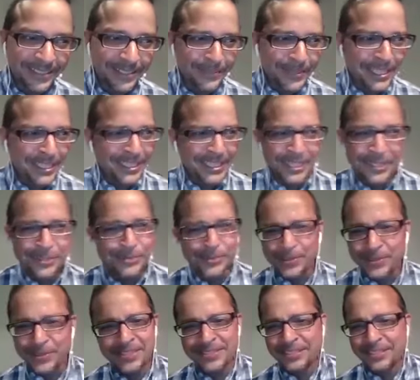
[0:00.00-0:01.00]
I mean,
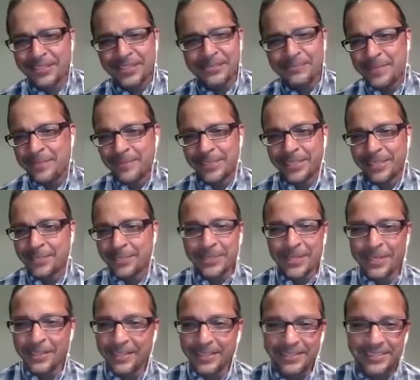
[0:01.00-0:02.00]
equals sum. I mean, come
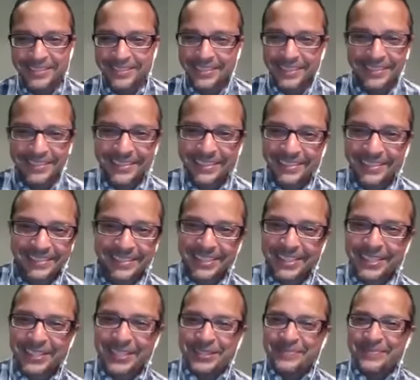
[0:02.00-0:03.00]
on, that's kids'
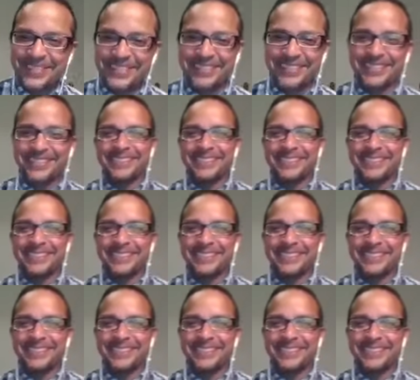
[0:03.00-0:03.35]
games.